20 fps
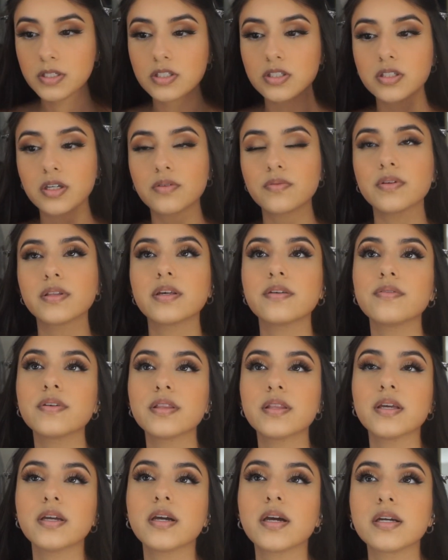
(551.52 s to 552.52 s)
much done with
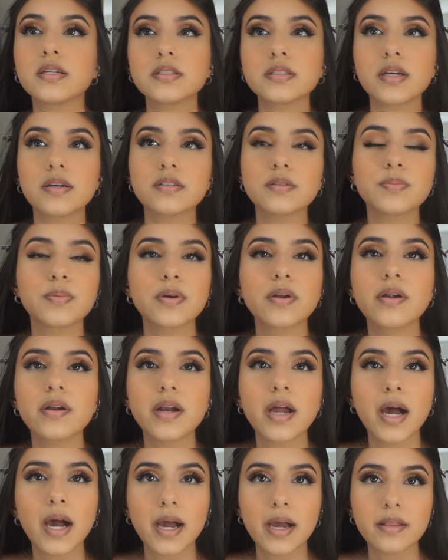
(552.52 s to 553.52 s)
everything. I just had to put
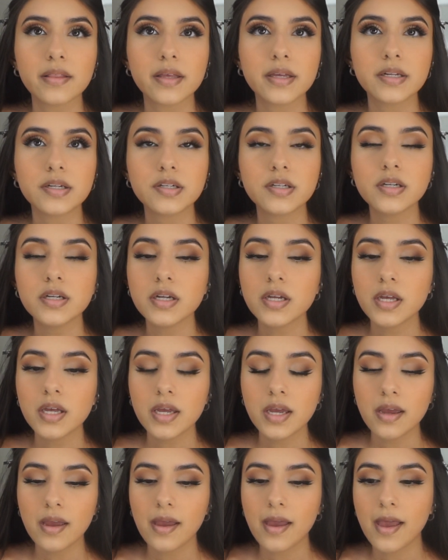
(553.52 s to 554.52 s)
on highlighter
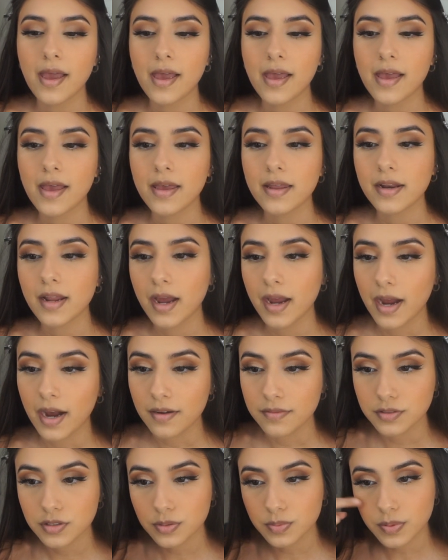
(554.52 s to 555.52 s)
and I
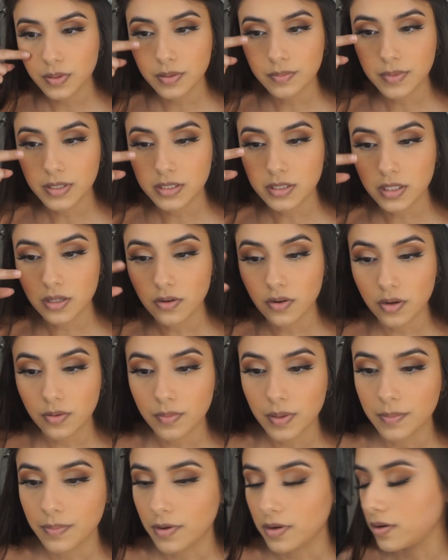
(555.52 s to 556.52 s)
have to put mascara on
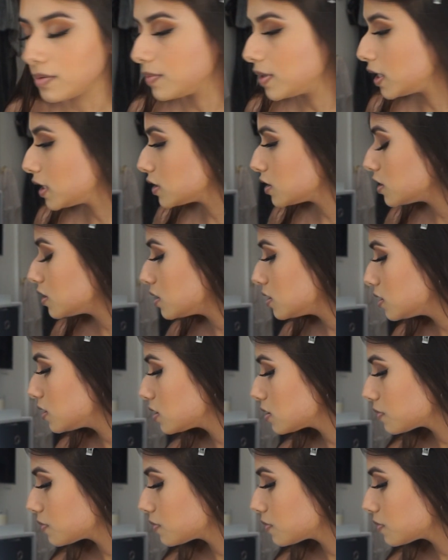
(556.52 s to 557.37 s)
my bottom lashes.